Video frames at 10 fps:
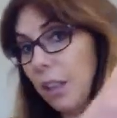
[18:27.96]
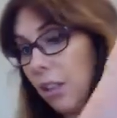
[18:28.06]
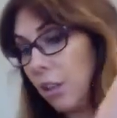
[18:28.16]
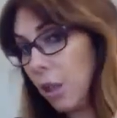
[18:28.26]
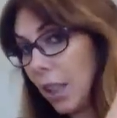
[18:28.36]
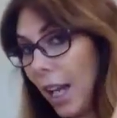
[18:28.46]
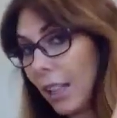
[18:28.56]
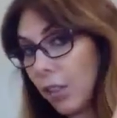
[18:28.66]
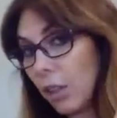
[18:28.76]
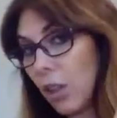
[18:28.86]
You
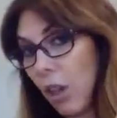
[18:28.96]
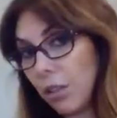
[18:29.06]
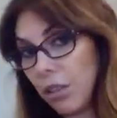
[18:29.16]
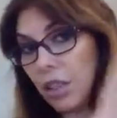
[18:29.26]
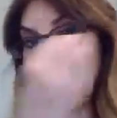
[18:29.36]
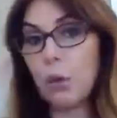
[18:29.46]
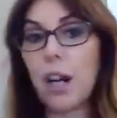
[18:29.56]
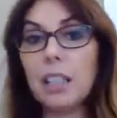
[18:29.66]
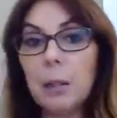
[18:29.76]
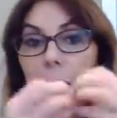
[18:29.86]
connect the dots in your
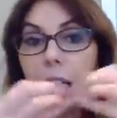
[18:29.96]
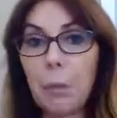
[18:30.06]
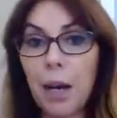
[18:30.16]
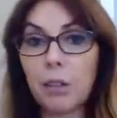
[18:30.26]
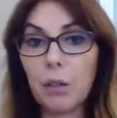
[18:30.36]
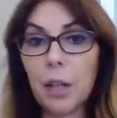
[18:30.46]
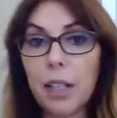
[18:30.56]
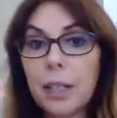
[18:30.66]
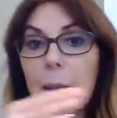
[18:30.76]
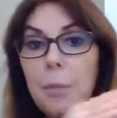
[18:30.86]
brain, you make a pathway,